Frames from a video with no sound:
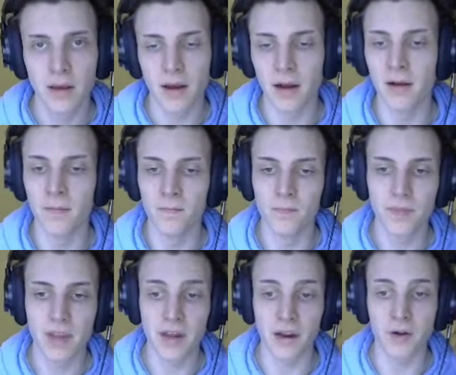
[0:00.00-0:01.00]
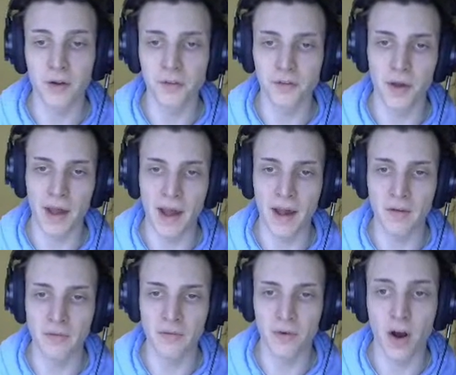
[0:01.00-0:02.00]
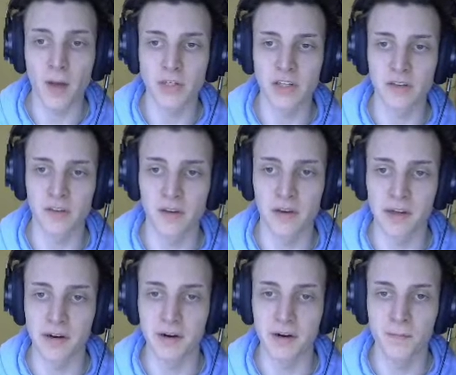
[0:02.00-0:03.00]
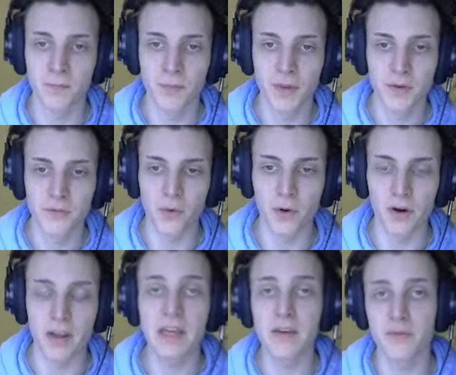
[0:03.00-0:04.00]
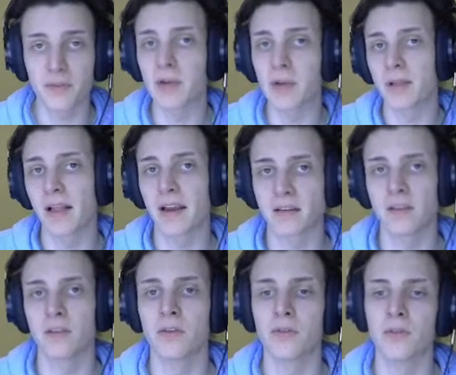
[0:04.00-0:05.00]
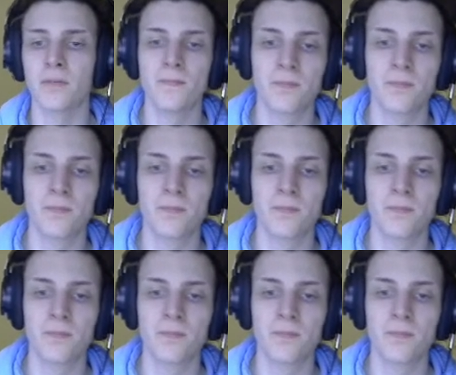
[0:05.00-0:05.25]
And I also have options in here for if they would like to do